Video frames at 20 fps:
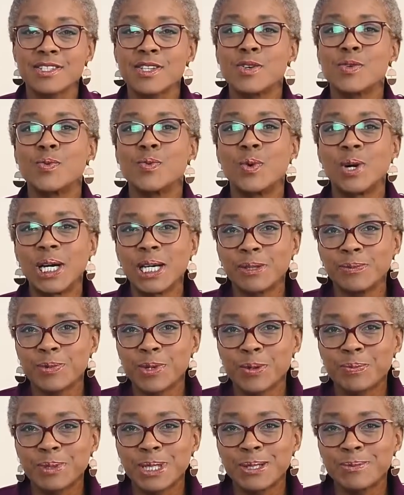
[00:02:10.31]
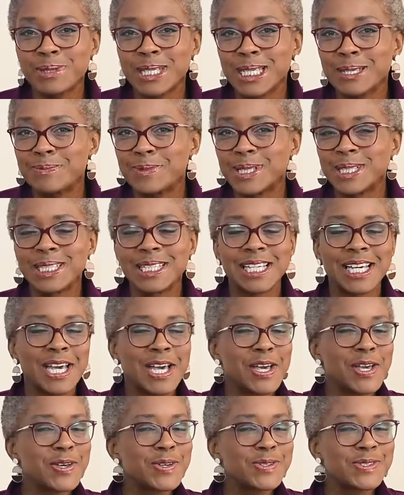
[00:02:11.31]
who weren't property people,
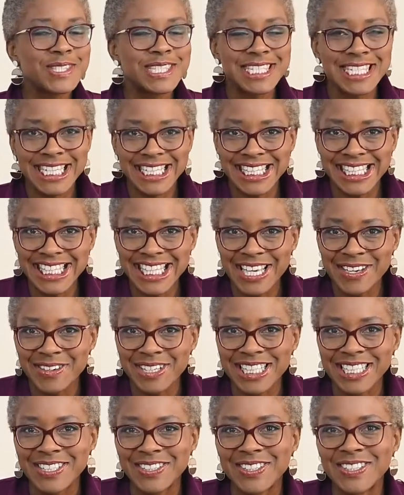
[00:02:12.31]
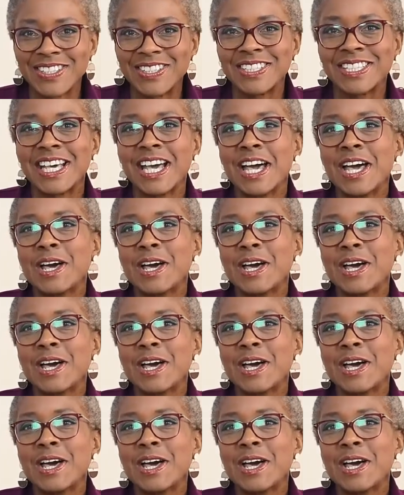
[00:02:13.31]
who didn't know it all.